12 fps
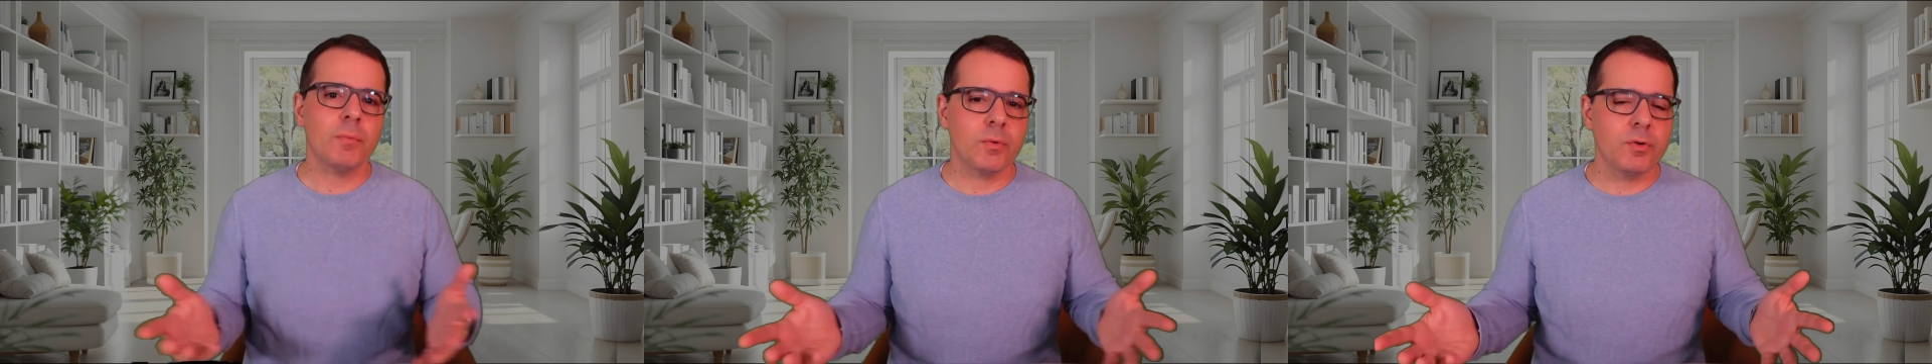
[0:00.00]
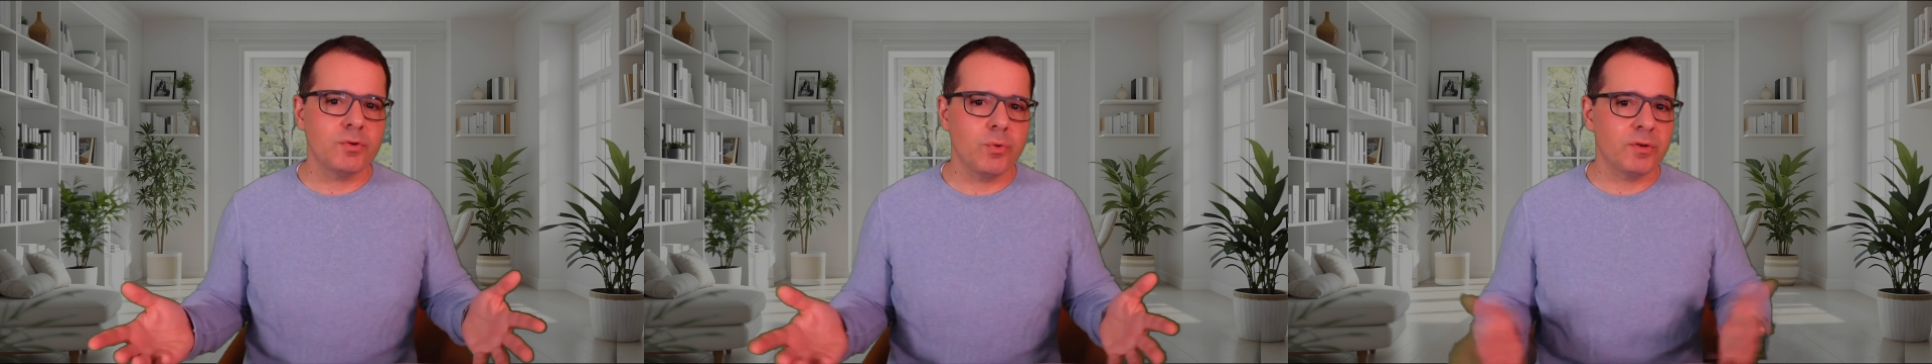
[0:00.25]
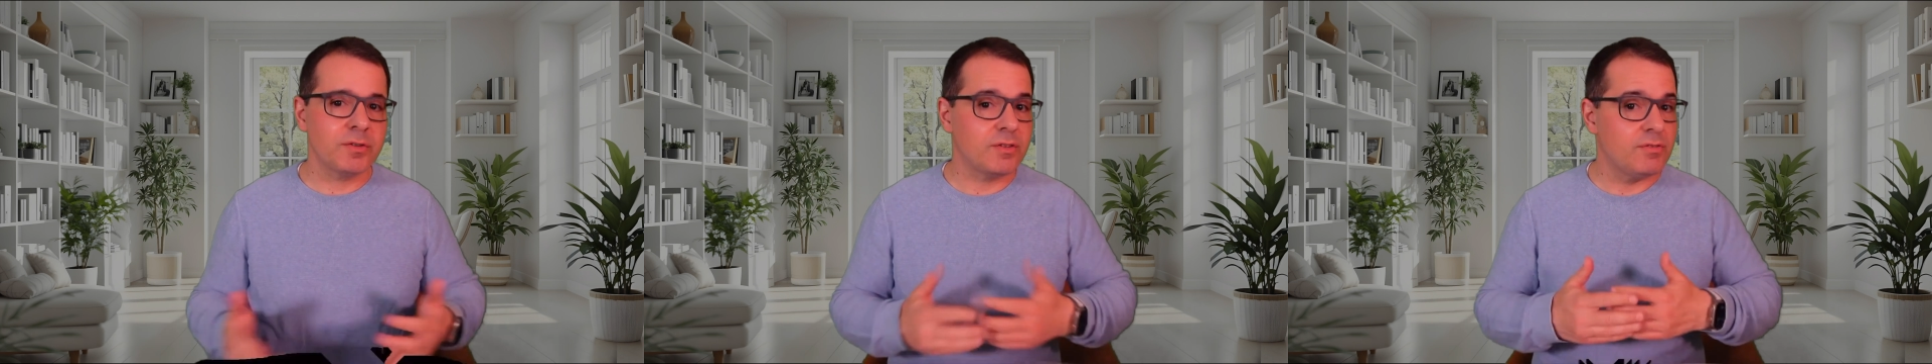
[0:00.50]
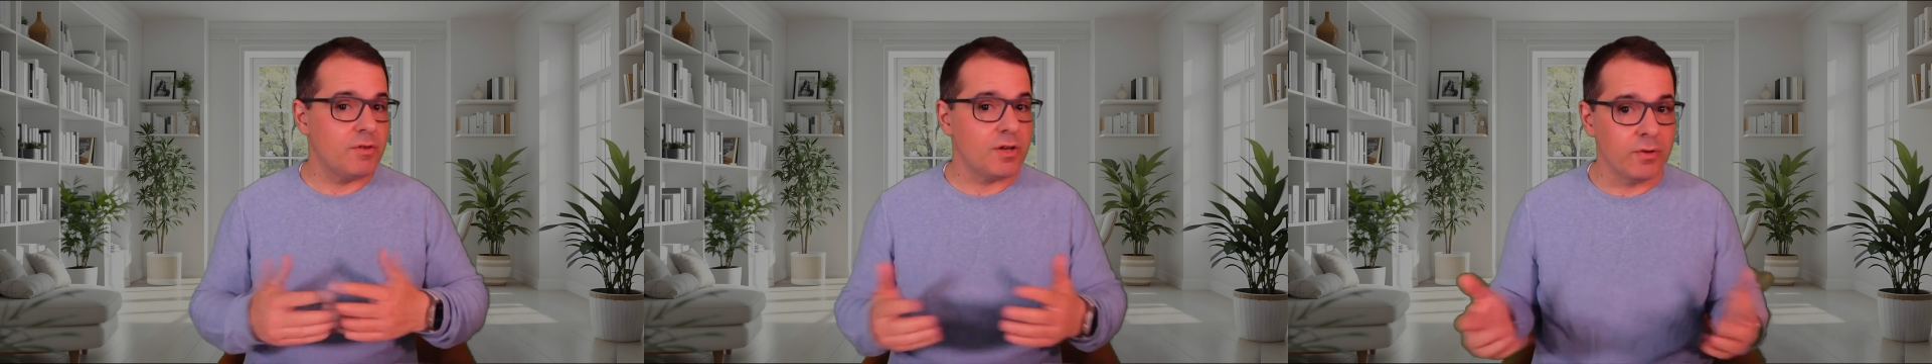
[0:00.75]
you enjoyed
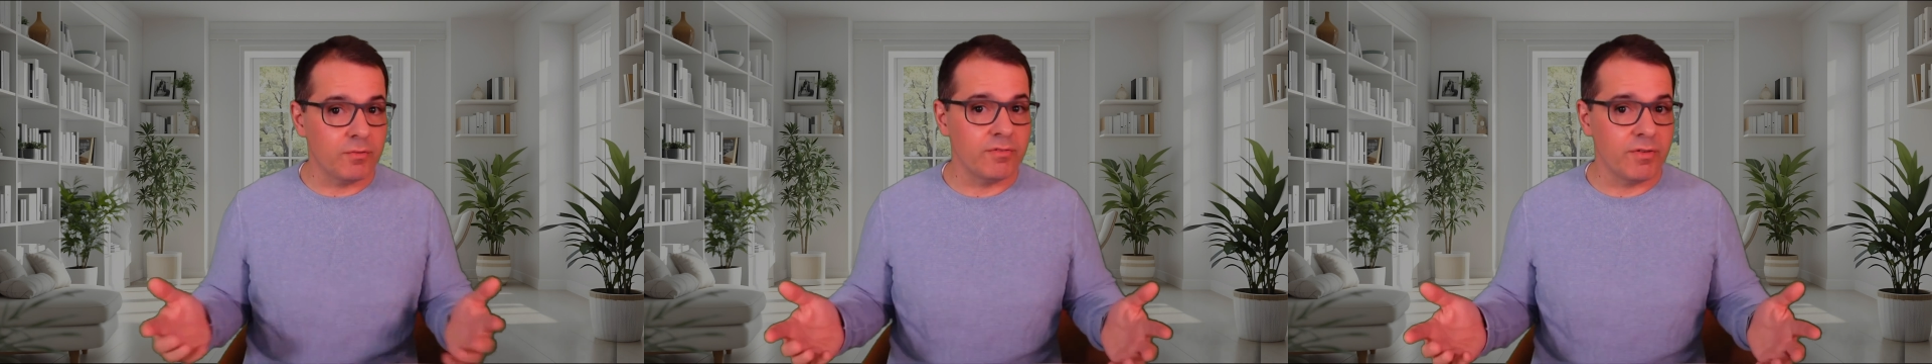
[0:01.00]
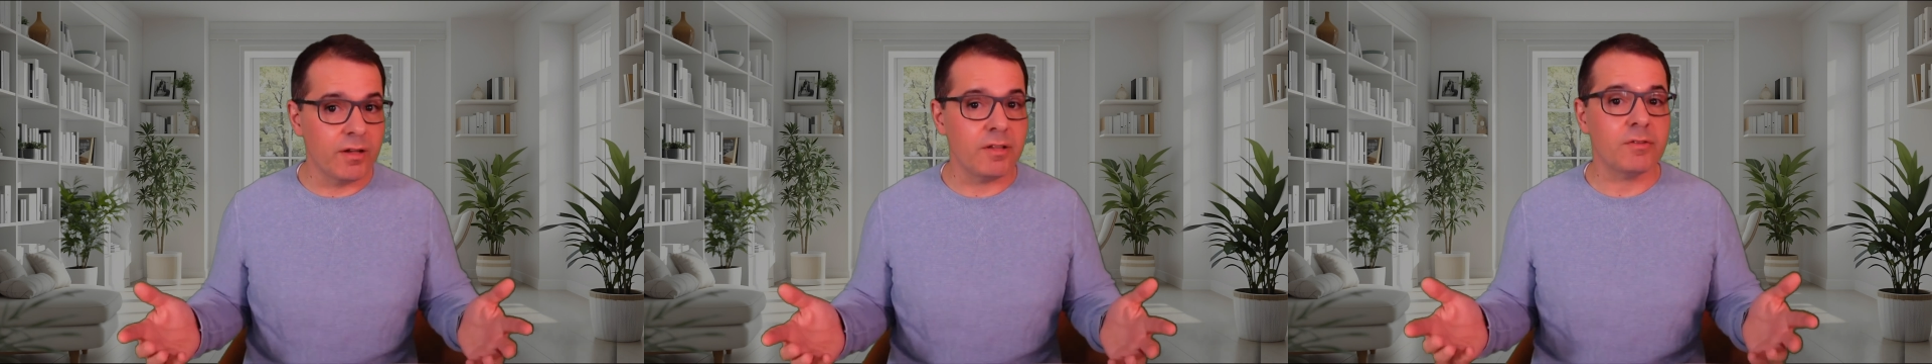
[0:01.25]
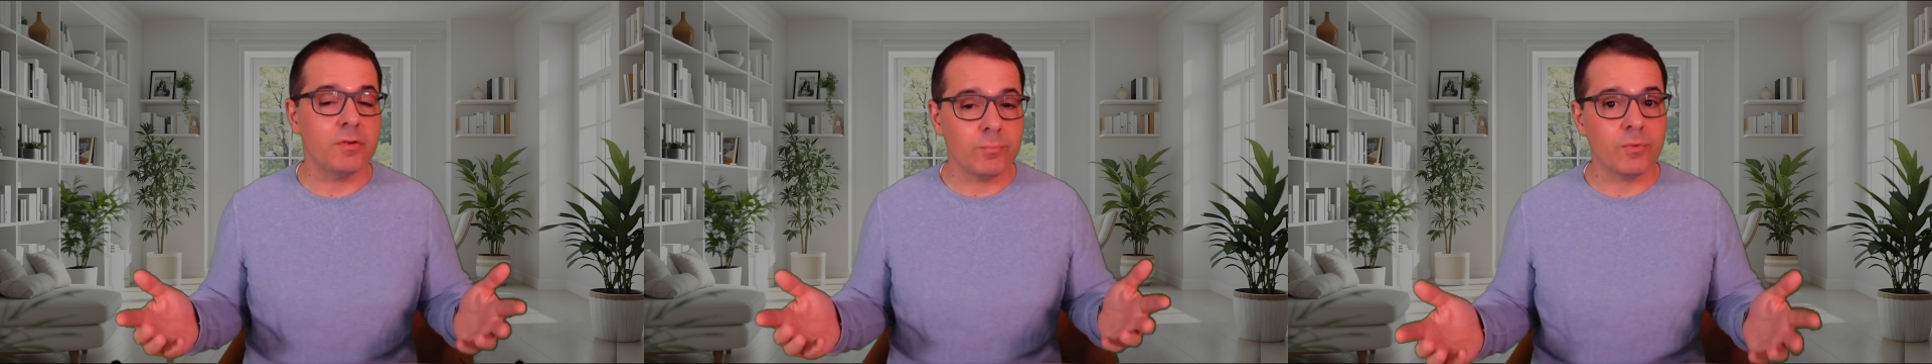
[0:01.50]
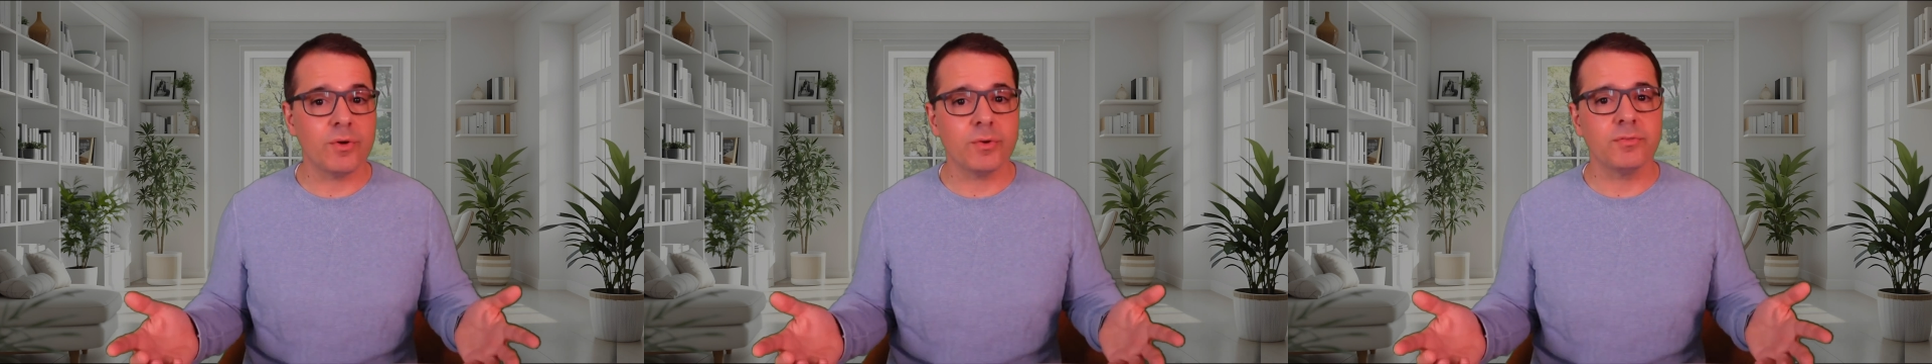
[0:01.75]
this video and found it
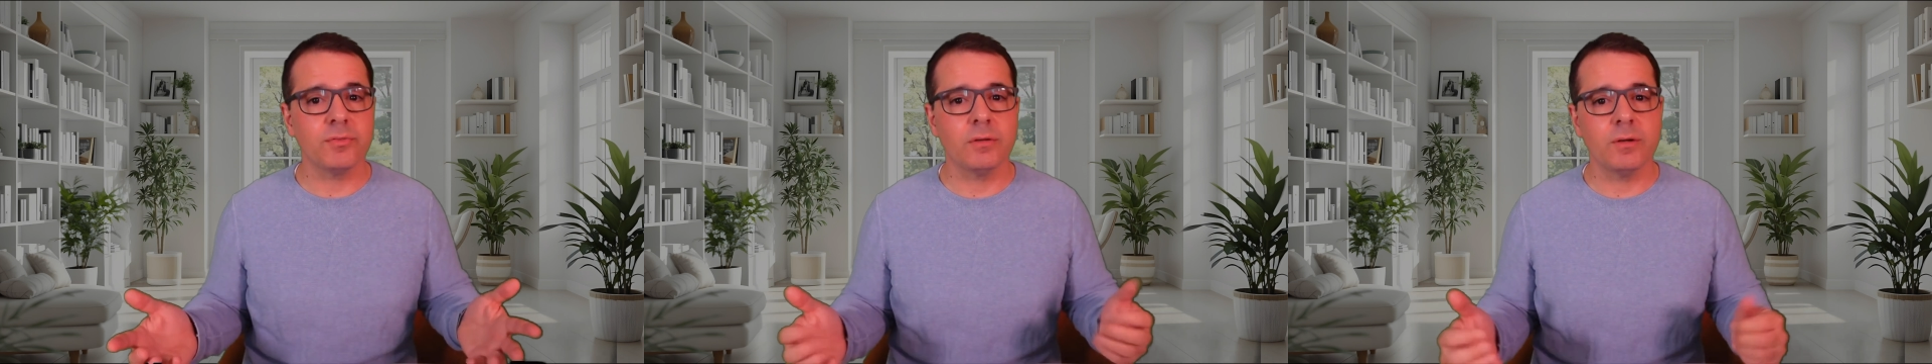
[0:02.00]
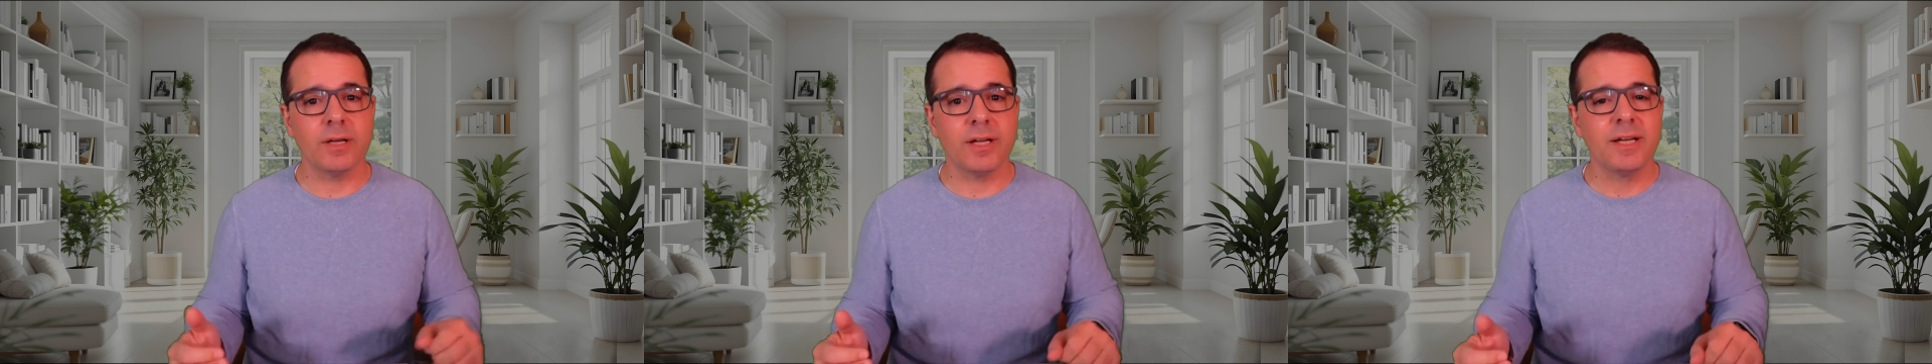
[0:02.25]
super useful.